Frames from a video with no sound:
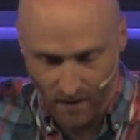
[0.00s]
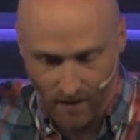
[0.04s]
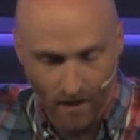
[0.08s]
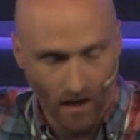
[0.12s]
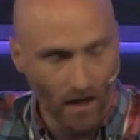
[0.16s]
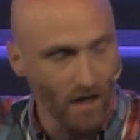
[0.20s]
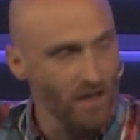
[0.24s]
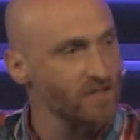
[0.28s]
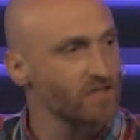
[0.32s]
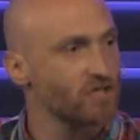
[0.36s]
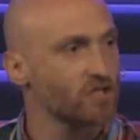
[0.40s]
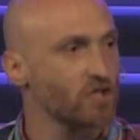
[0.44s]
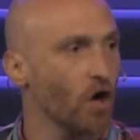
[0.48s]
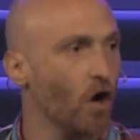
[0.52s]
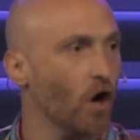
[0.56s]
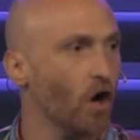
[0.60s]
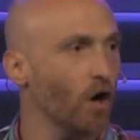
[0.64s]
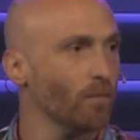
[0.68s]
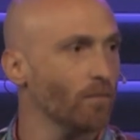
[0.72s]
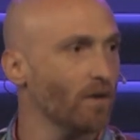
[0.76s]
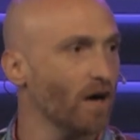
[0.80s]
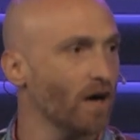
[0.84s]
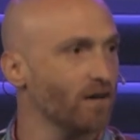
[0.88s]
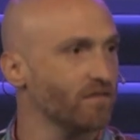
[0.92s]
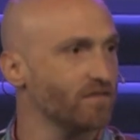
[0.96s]
a
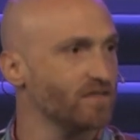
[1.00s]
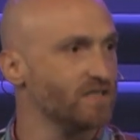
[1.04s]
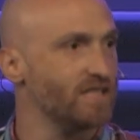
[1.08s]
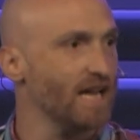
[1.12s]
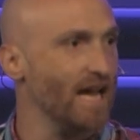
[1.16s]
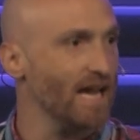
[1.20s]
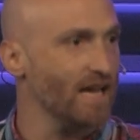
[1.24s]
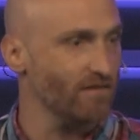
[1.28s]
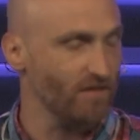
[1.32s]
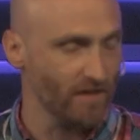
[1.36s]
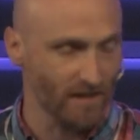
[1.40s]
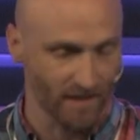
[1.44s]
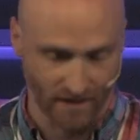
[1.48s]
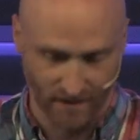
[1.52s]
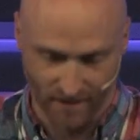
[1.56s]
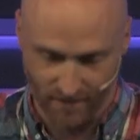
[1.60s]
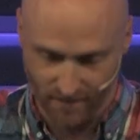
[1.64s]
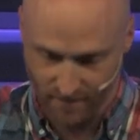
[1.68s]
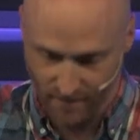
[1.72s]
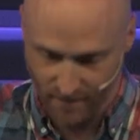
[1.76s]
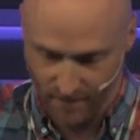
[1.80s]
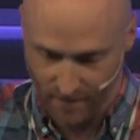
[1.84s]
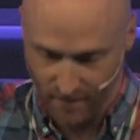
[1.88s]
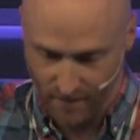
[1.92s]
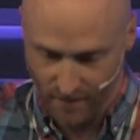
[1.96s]
psalm of David.
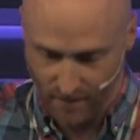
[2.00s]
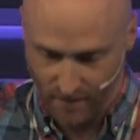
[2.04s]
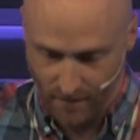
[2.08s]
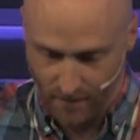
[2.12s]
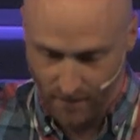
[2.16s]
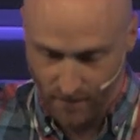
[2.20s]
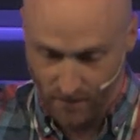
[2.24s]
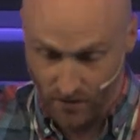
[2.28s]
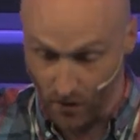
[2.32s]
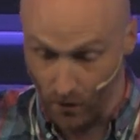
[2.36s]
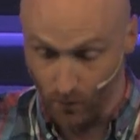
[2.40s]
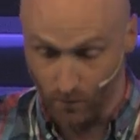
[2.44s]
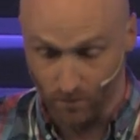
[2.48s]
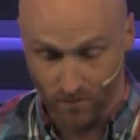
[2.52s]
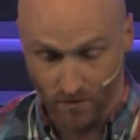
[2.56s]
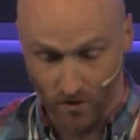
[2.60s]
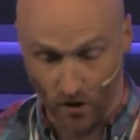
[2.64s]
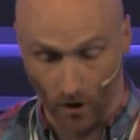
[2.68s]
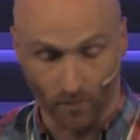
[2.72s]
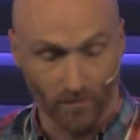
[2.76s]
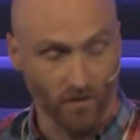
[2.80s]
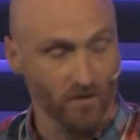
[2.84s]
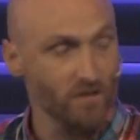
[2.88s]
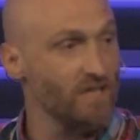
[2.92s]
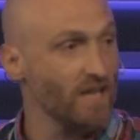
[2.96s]
So
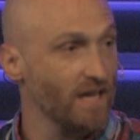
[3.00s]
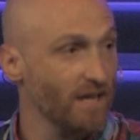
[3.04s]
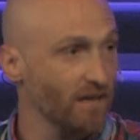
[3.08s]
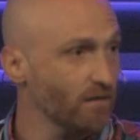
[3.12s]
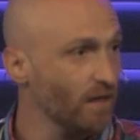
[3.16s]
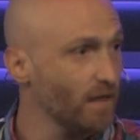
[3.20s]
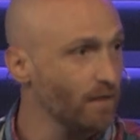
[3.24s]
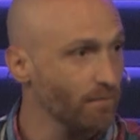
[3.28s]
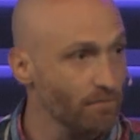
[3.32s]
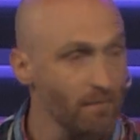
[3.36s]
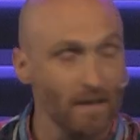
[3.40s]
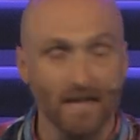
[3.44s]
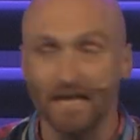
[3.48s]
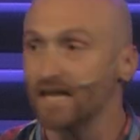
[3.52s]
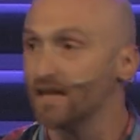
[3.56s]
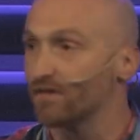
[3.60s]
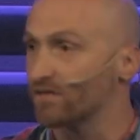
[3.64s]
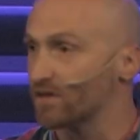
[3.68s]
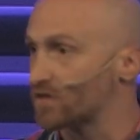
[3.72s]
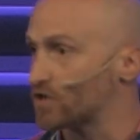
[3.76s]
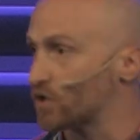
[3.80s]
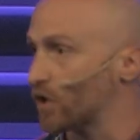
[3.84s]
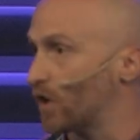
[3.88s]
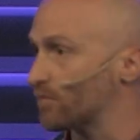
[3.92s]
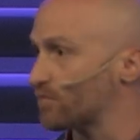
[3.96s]
Psalm 13, like many of
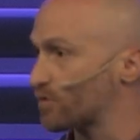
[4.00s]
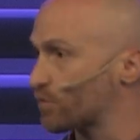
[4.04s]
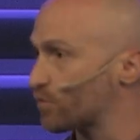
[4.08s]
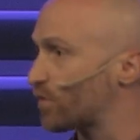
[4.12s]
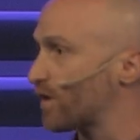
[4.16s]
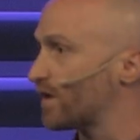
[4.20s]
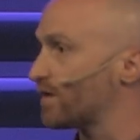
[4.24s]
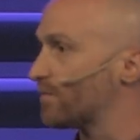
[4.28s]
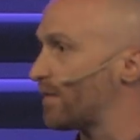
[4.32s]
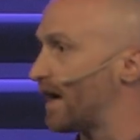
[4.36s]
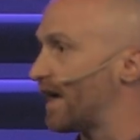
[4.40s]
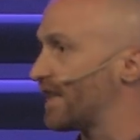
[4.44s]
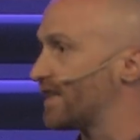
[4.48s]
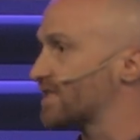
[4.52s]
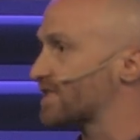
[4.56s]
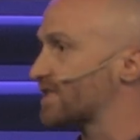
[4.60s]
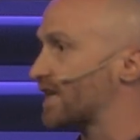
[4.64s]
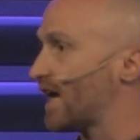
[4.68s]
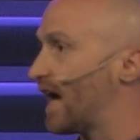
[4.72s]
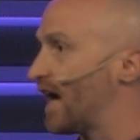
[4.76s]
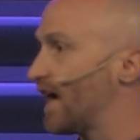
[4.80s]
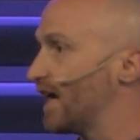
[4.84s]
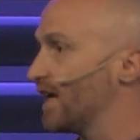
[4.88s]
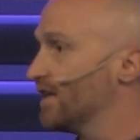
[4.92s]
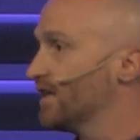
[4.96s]
the Psalms, was written by this
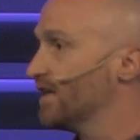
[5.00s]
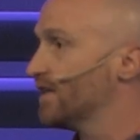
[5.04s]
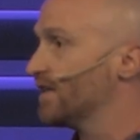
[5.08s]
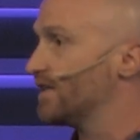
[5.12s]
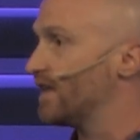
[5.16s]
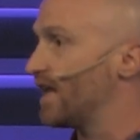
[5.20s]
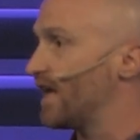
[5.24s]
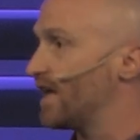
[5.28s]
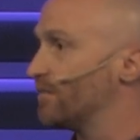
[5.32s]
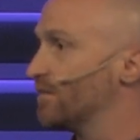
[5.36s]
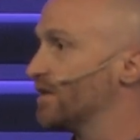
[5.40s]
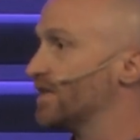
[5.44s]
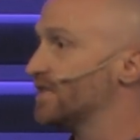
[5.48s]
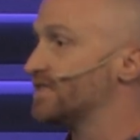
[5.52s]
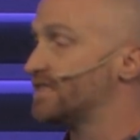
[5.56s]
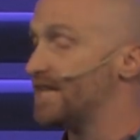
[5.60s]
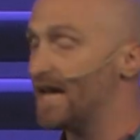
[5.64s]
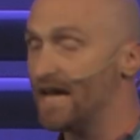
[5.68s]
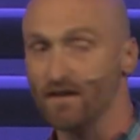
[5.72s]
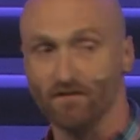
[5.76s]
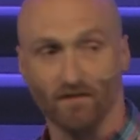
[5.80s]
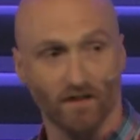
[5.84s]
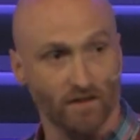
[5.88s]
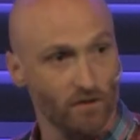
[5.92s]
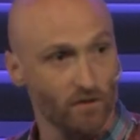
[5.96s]
guy named
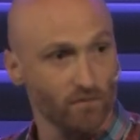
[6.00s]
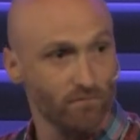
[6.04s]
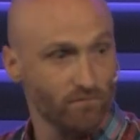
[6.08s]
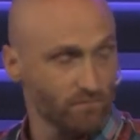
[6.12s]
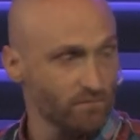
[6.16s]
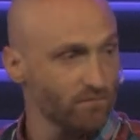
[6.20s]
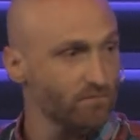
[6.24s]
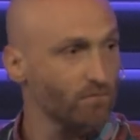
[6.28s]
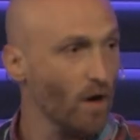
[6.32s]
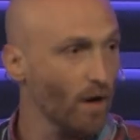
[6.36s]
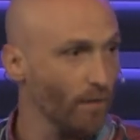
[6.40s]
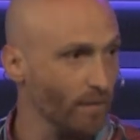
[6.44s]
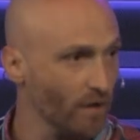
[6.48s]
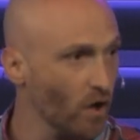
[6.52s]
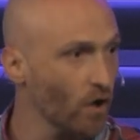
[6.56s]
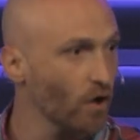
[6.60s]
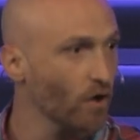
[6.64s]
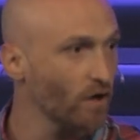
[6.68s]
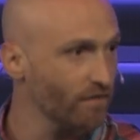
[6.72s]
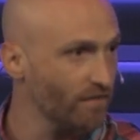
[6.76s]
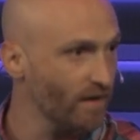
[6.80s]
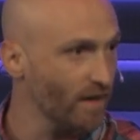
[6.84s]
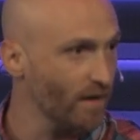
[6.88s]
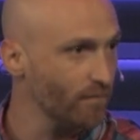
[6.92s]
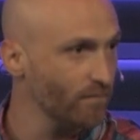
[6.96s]
David. You've probably
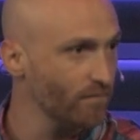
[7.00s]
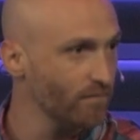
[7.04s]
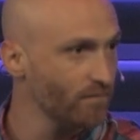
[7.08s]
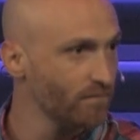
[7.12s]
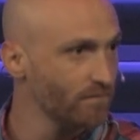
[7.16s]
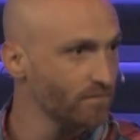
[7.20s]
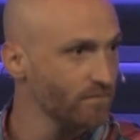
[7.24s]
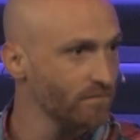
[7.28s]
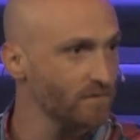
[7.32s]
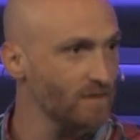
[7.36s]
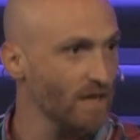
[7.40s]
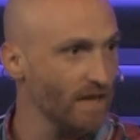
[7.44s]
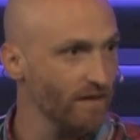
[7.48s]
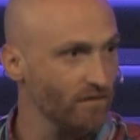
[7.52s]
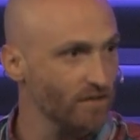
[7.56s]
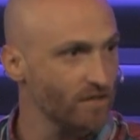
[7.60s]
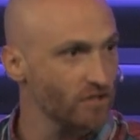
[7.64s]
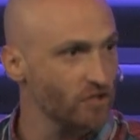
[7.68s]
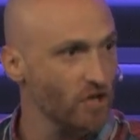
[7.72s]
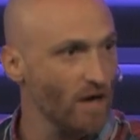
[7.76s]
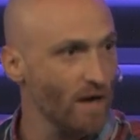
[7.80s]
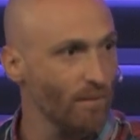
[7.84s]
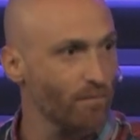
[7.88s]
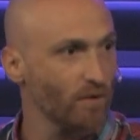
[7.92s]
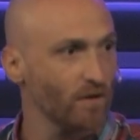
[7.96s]
heard of him. David the
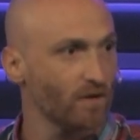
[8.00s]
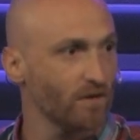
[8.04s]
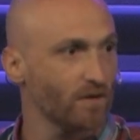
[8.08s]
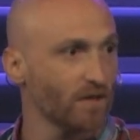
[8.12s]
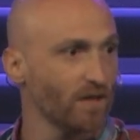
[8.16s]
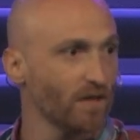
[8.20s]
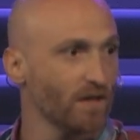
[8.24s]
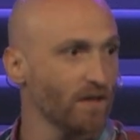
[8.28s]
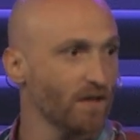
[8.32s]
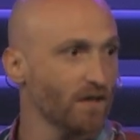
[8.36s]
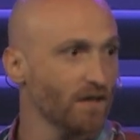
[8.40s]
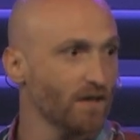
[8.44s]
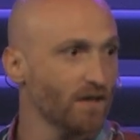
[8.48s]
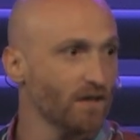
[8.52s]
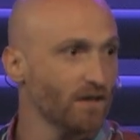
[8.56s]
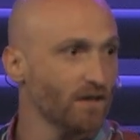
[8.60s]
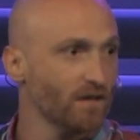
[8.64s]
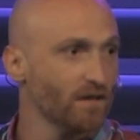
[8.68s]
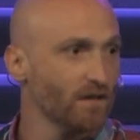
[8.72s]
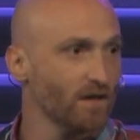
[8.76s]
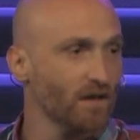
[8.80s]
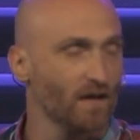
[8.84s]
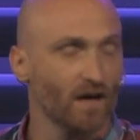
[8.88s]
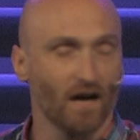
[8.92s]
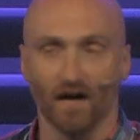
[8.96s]
shepherd,
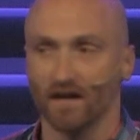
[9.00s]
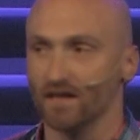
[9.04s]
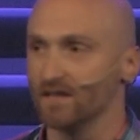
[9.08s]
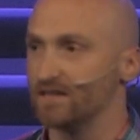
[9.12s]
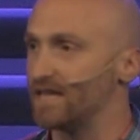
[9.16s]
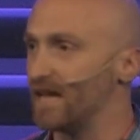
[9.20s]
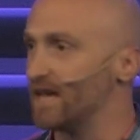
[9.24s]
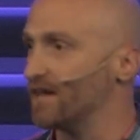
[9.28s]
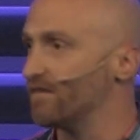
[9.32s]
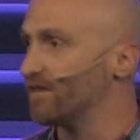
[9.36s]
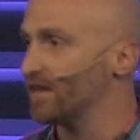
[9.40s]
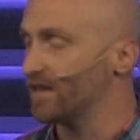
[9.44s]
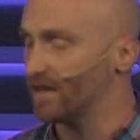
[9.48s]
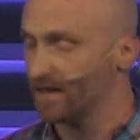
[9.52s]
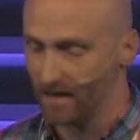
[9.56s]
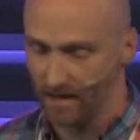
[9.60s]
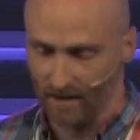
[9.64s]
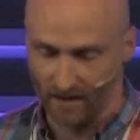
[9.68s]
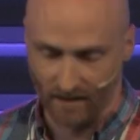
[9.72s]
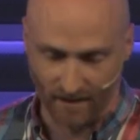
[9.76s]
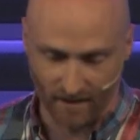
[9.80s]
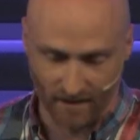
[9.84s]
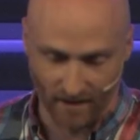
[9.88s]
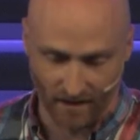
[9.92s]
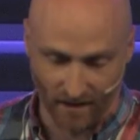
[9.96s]
David
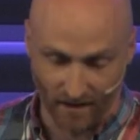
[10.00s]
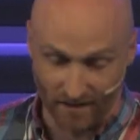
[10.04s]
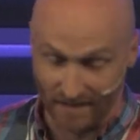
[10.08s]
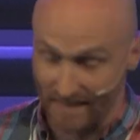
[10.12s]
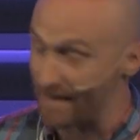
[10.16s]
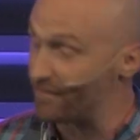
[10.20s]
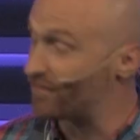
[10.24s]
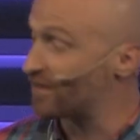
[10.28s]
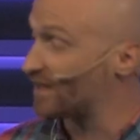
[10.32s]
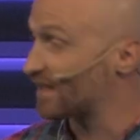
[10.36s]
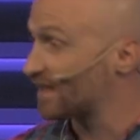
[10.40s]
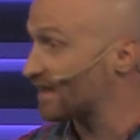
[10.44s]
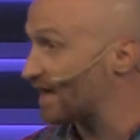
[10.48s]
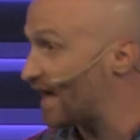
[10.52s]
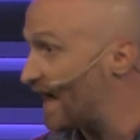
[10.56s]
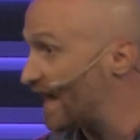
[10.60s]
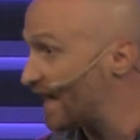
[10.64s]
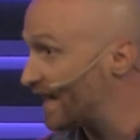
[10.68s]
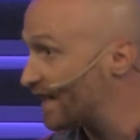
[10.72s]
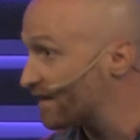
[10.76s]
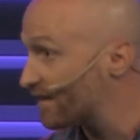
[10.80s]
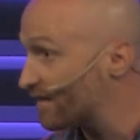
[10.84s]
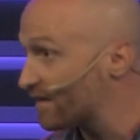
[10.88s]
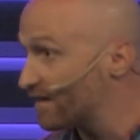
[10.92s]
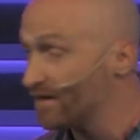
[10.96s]
and
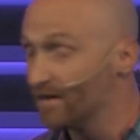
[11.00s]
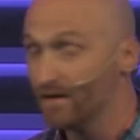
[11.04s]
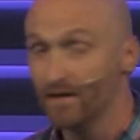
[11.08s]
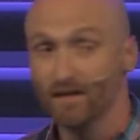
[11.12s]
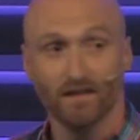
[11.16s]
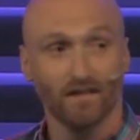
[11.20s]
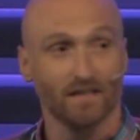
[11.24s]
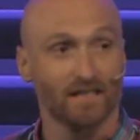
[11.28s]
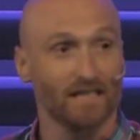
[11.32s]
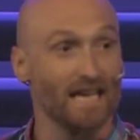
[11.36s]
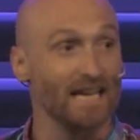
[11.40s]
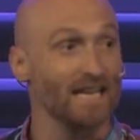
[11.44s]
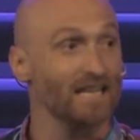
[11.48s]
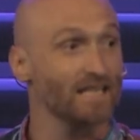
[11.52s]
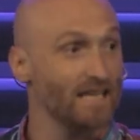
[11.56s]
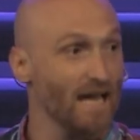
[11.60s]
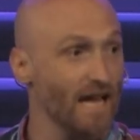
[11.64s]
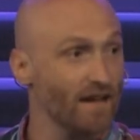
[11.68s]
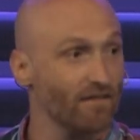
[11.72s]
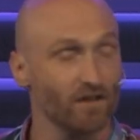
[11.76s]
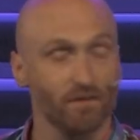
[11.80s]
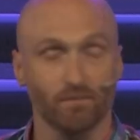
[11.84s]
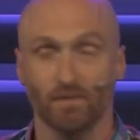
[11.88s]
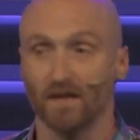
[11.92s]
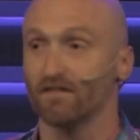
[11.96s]
Goliath, King
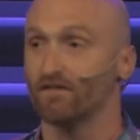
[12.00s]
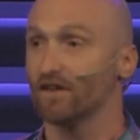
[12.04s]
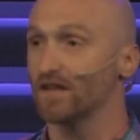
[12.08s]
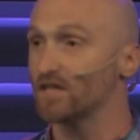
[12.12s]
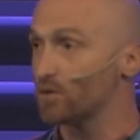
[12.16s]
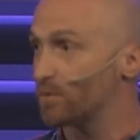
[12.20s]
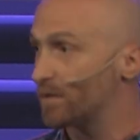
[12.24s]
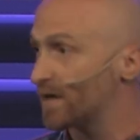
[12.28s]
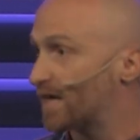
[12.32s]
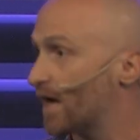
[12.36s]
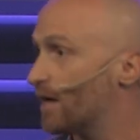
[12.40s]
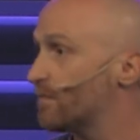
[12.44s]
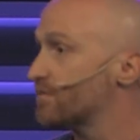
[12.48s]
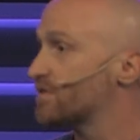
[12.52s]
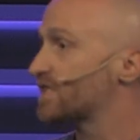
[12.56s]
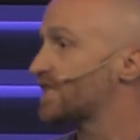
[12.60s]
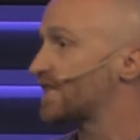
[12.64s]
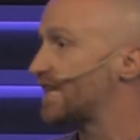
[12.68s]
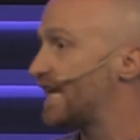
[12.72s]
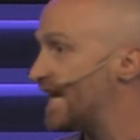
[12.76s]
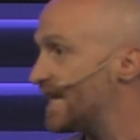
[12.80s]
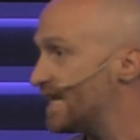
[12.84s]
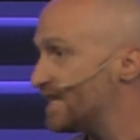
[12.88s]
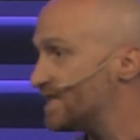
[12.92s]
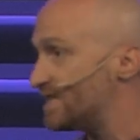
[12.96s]
David. He eventually becomes King